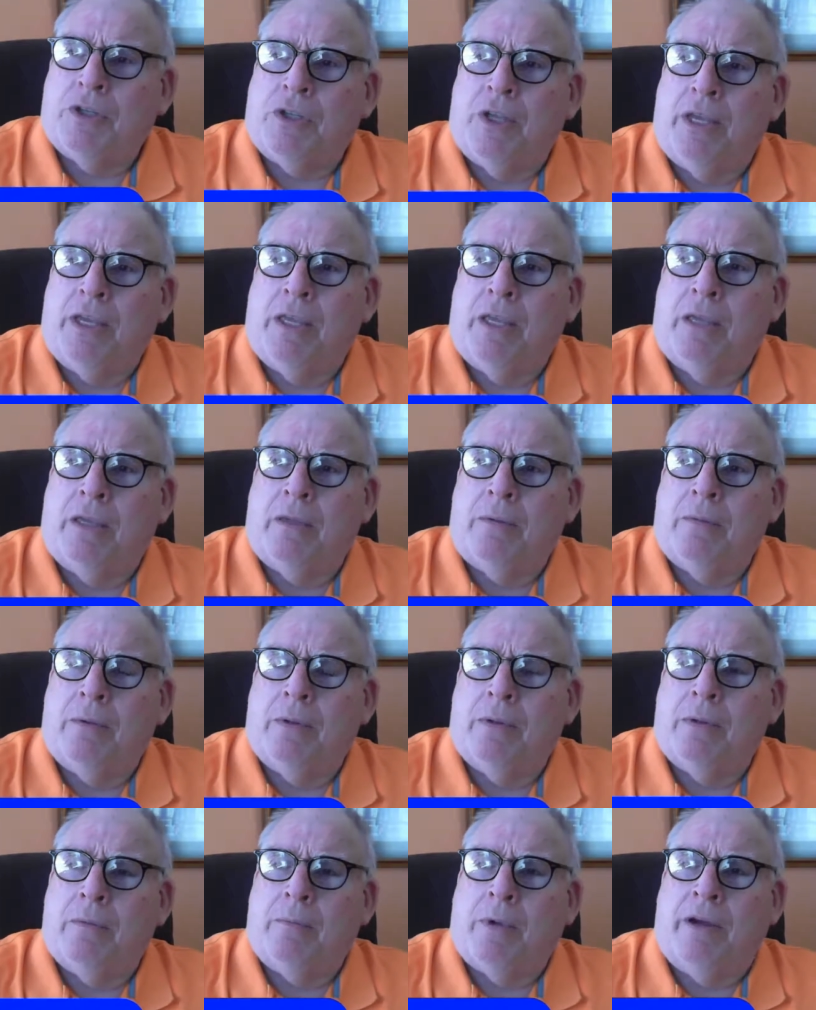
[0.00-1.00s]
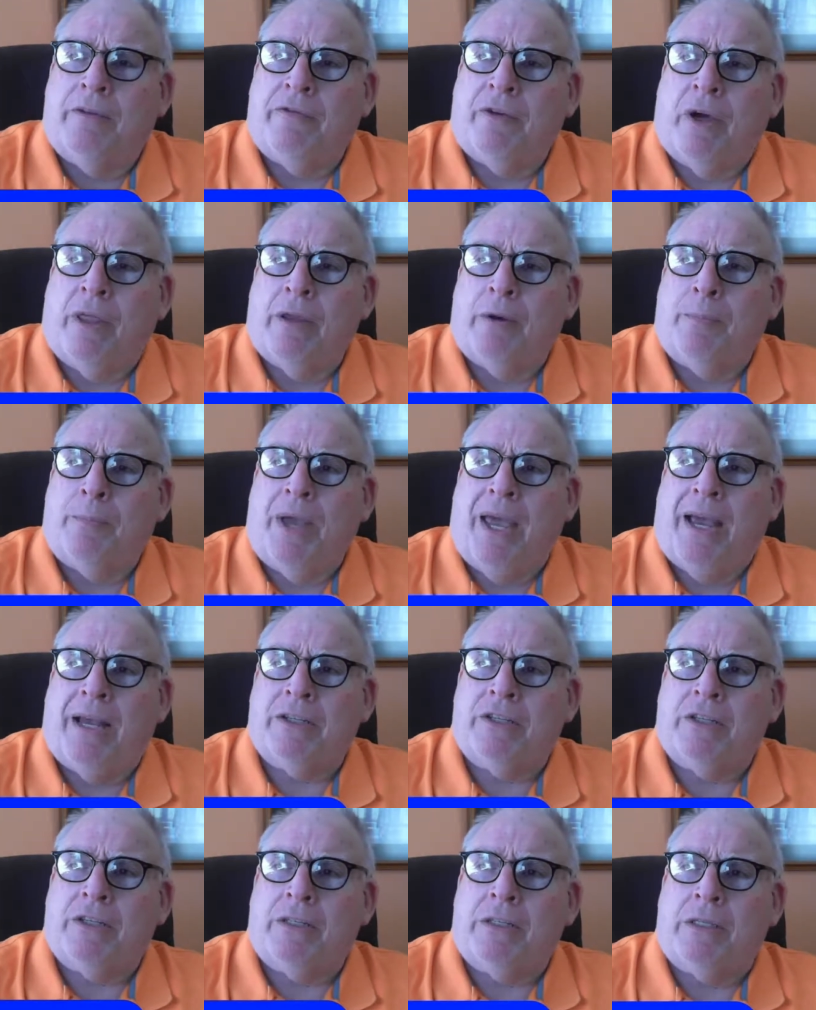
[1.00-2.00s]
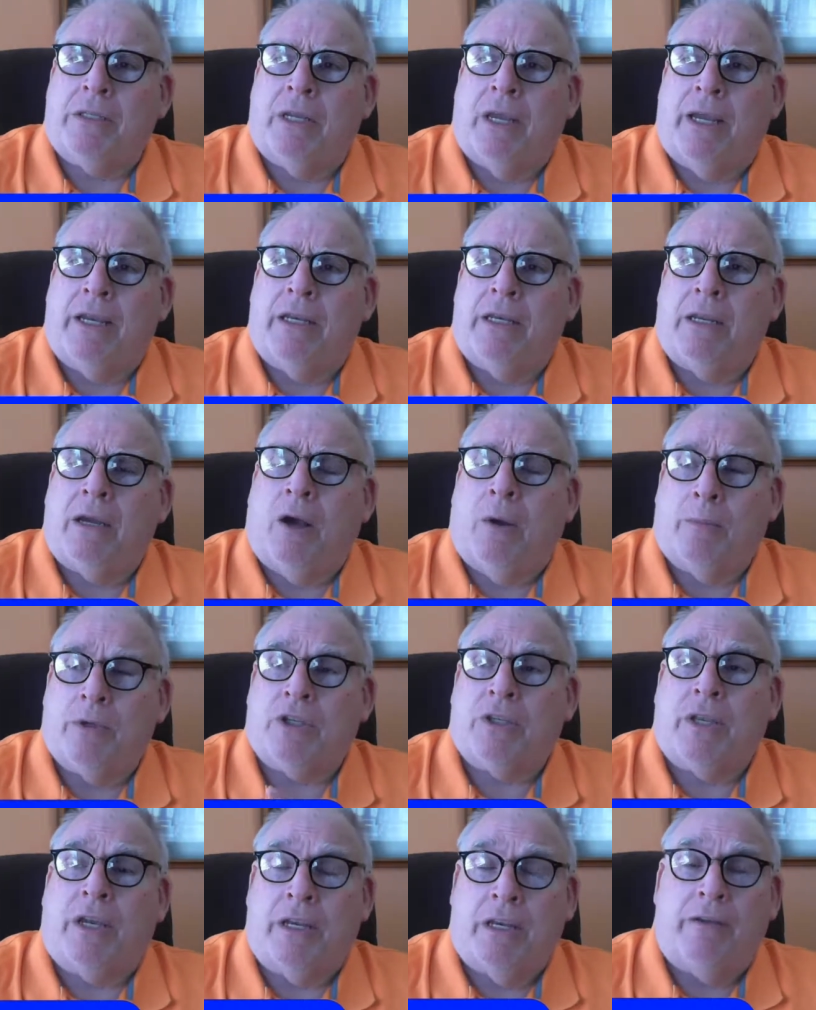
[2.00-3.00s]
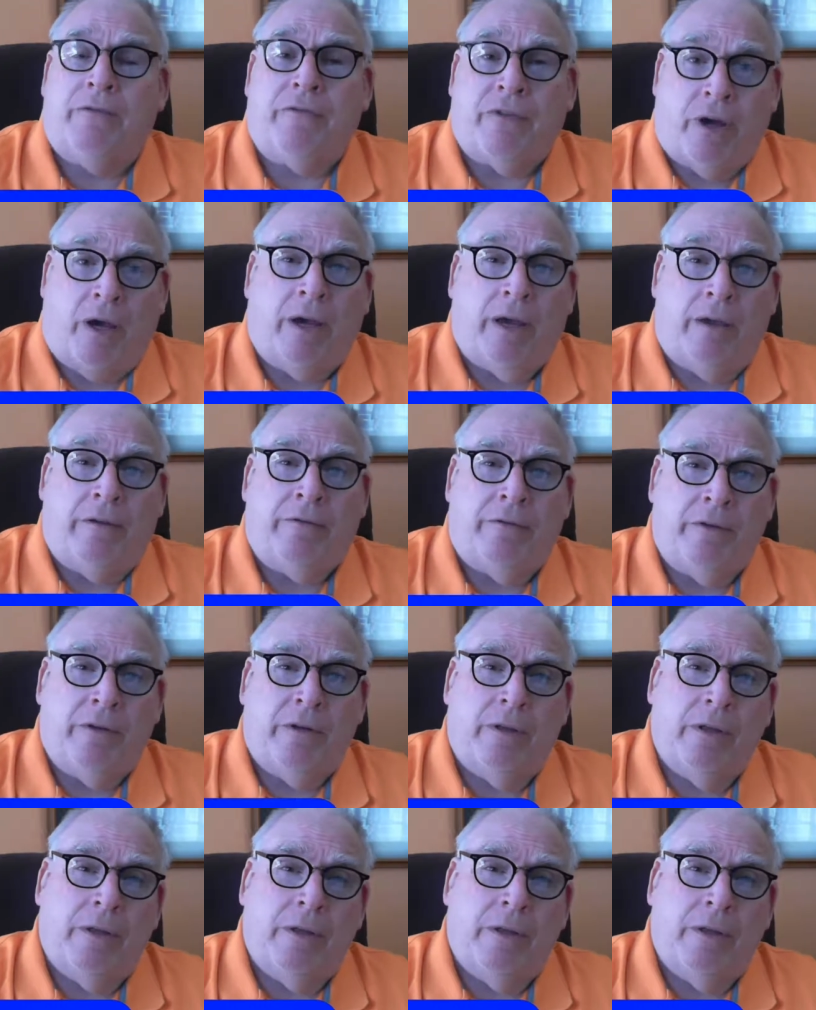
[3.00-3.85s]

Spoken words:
thinking, my father passed at almost 95.